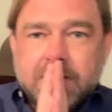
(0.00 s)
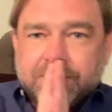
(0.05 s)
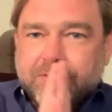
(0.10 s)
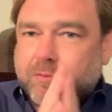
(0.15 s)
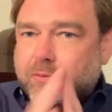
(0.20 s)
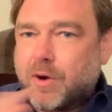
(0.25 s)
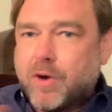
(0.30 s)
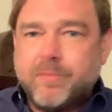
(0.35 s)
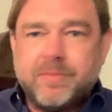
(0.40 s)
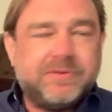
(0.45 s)
The
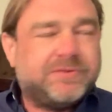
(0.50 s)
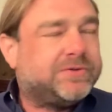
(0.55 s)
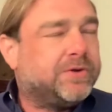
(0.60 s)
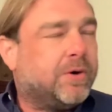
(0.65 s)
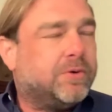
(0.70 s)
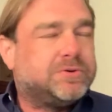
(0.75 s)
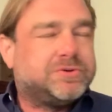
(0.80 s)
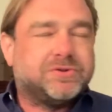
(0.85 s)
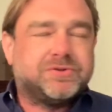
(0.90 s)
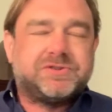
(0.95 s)
Roman
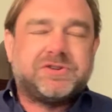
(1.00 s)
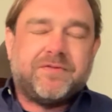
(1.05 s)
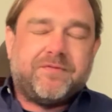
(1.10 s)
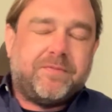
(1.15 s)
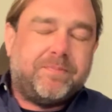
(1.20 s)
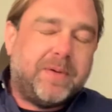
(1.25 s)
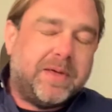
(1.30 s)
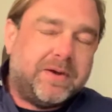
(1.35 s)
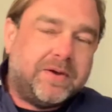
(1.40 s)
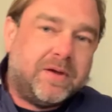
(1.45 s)
soldiers
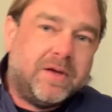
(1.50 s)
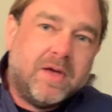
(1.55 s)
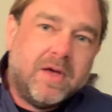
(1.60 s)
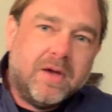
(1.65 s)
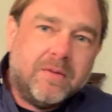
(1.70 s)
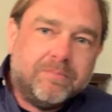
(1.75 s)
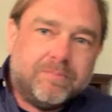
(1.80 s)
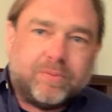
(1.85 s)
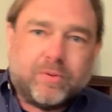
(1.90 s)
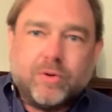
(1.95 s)
have been
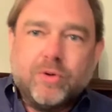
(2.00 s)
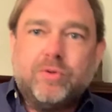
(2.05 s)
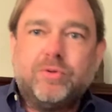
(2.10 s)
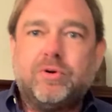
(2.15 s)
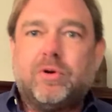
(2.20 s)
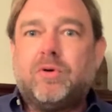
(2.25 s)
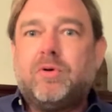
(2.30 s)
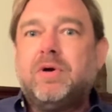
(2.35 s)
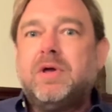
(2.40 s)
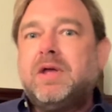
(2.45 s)

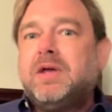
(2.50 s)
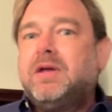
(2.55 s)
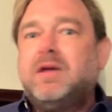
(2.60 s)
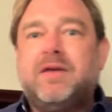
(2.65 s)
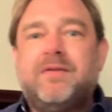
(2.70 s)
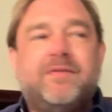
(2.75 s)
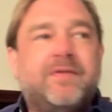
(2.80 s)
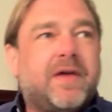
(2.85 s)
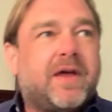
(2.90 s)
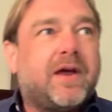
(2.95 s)
brutal
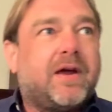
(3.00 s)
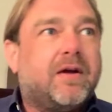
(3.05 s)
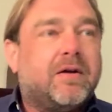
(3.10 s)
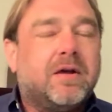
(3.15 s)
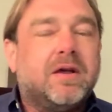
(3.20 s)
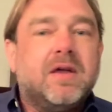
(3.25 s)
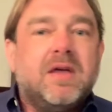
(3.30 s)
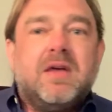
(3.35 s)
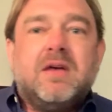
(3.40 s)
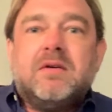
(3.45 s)
in
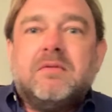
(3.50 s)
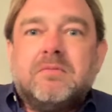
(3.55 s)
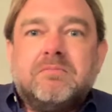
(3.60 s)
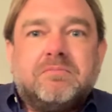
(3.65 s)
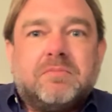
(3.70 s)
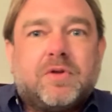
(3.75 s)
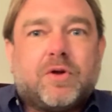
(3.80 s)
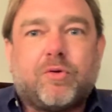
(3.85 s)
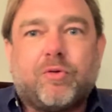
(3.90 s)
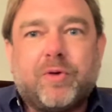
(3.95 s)
their
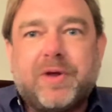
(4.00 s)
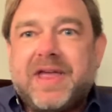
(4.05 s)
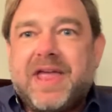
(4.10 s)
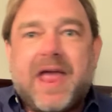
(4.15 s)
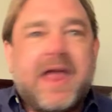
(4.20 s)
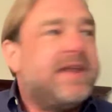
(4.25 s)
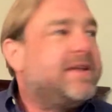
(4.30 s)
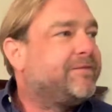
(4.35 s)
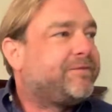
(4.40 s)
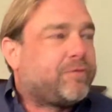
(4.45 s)

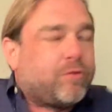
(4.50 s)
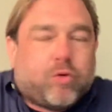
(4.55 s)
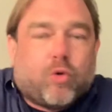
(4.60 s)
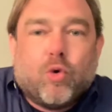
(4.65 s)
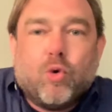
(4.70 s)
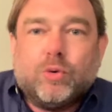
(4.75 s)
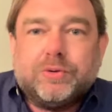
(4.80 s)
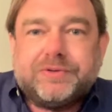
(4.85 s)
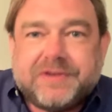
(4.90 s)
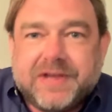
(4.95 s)
creative
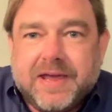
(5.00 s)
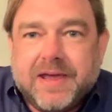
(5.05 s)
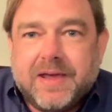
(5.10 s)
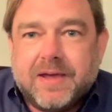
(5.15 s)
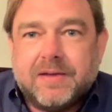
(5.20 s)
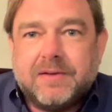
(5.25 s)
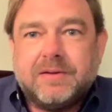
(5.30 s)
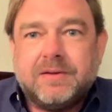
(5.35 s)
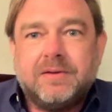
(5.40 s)
cruelty.